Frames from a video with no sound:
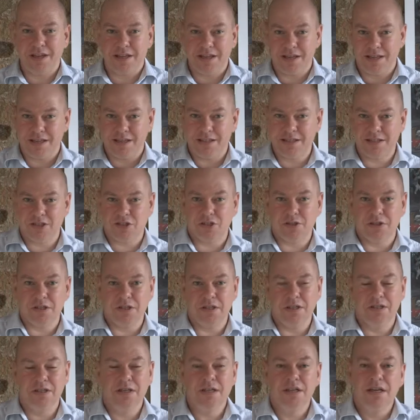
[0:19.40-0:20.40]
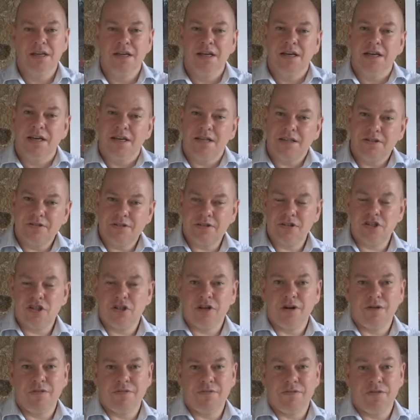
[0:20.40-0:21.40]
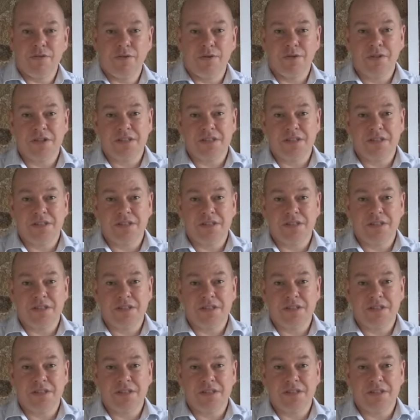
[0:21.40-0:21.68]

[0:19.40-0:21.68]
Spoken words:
and history. This is shot for the